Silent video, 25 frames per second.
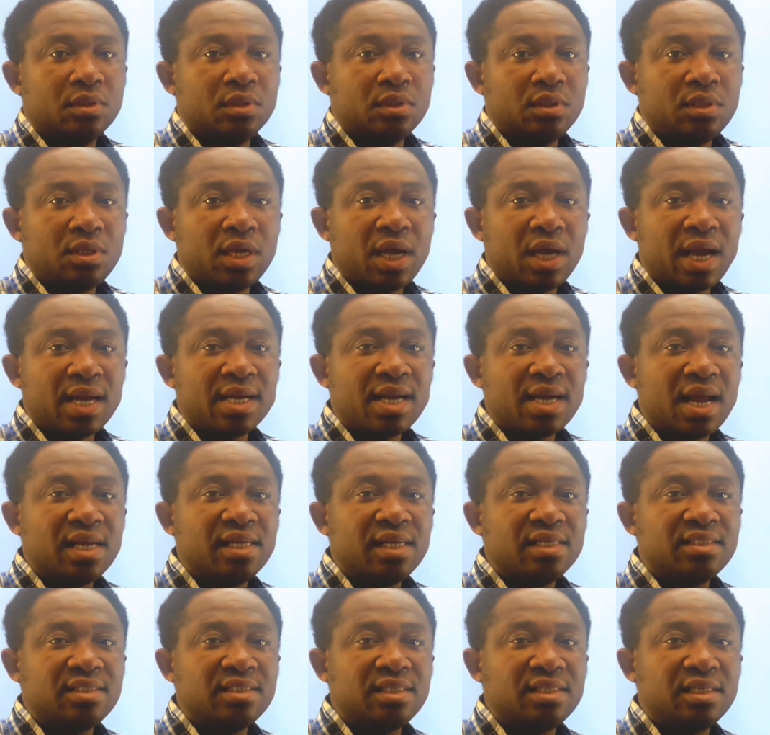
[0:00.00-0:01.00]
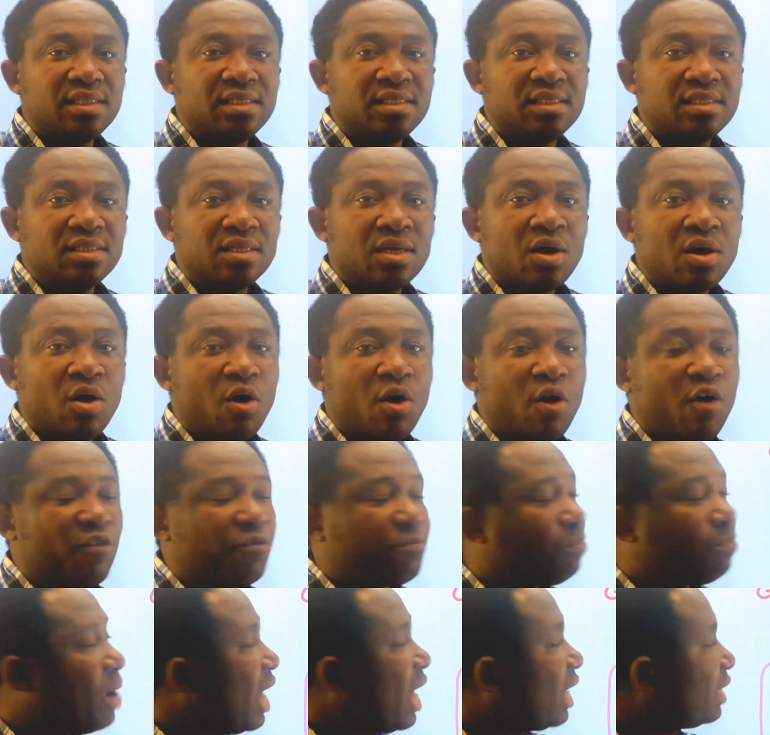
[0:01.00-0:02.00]
The analysis
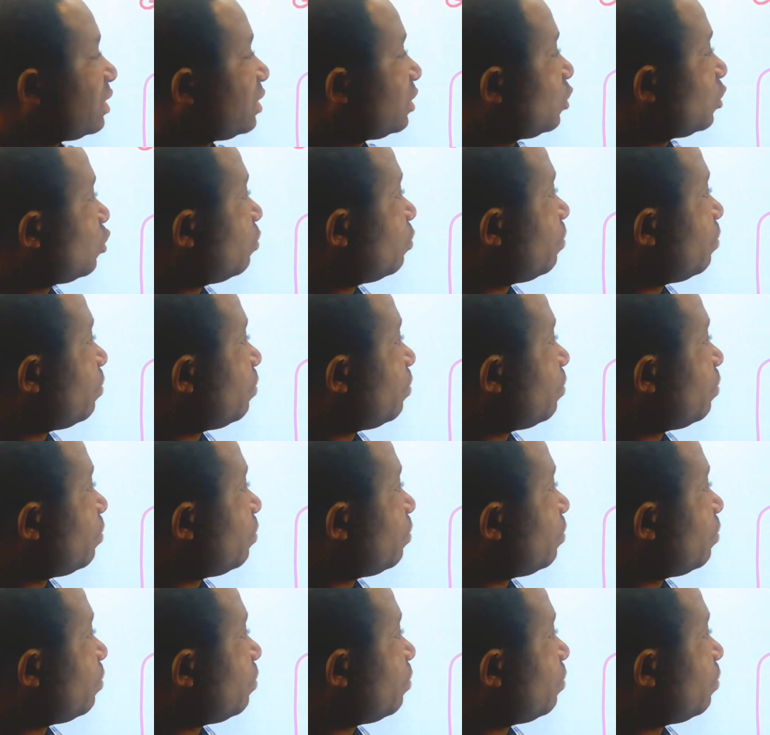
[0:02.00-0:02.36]
of part to